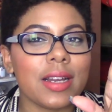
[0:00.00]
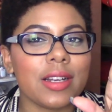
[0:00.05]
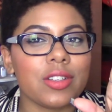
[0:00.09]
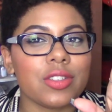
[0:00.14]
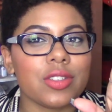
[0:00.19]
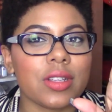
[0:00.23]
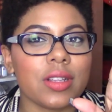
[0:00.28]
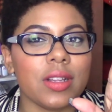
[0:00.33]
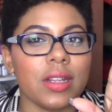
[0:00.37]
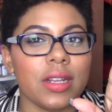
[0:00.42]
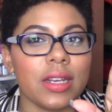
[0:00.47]
I
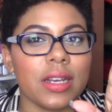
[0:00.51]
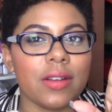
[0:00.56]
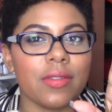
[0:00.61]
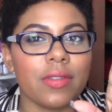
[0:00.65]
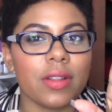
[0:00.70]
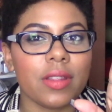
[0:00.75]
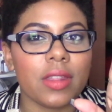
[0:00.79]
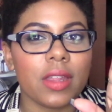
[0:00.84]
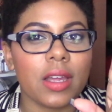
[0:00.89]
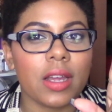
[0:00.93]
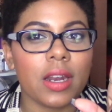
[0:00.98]
just cleaned
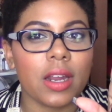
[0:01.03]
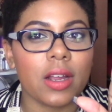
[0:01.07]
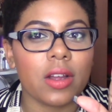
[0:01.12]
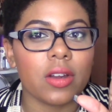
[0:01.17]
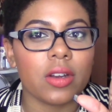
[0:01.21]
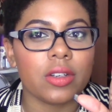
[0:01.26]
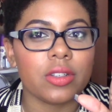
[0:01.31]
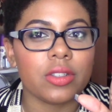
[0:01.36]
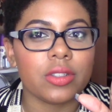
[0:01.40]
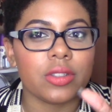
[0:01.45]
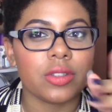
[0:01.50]
everything and I
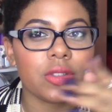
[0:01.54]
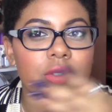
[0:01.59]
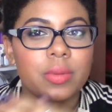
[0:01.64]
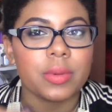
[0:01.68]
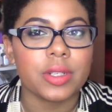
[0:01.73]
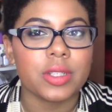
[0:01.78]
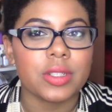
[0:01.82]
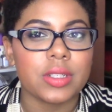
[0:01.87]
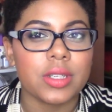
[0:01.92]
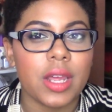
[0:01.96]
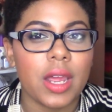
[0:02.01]
could have just
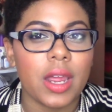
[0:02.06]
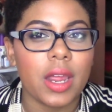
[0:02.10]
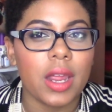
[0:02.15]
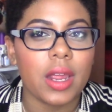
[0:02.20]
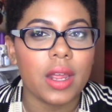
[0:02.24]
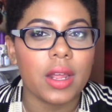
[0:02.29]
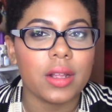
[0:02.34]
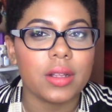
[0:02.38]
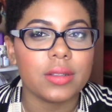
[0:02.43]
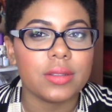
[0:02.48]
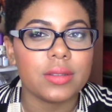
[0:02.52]
switched
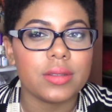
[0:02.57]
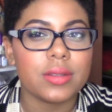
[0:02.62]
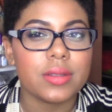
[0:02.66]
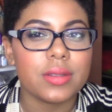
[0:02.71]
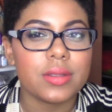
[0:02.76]
hands.